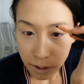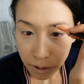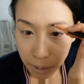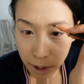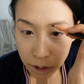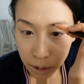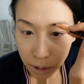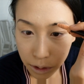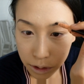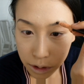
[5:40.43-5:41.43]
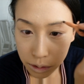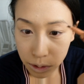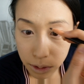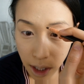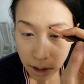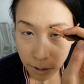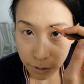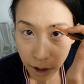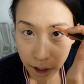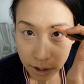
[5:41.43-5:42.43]
from about 2/3 through, not the
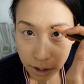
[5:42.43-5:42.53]
front.